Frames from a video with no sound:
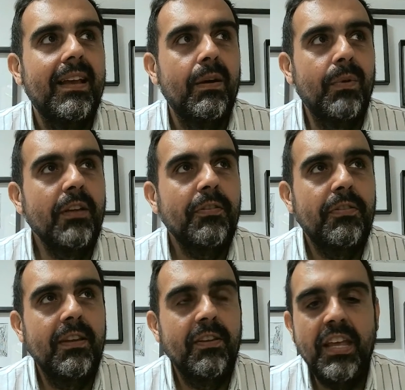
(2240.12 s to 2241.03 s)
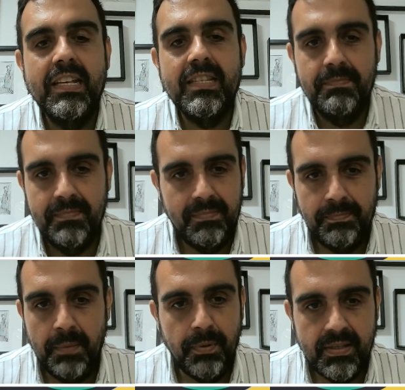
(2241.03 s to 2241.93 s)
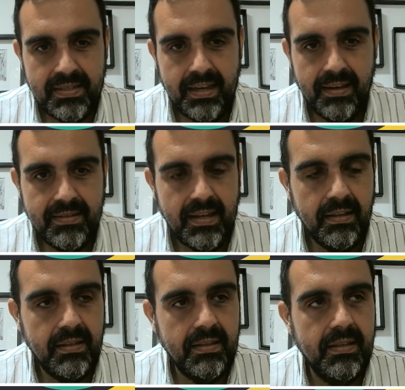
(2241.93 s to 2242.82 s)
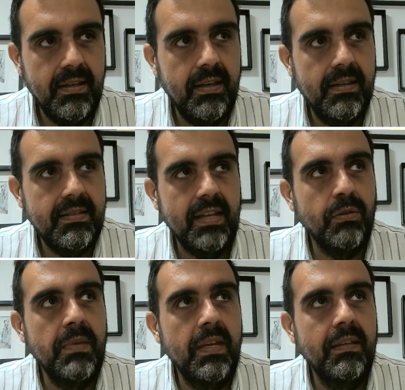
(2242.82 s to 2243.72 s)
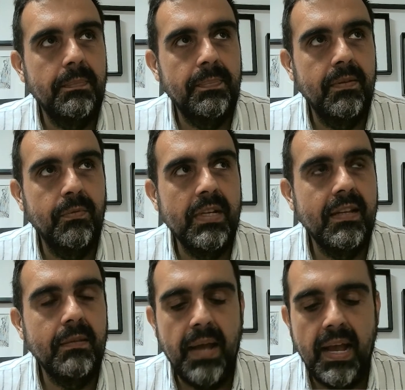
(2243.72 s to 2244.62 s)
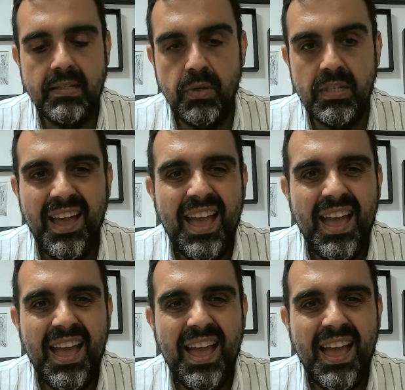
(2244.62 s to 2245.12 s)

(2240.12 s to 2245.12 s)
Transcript: one of the things people say, said uh, said to me in the recent past was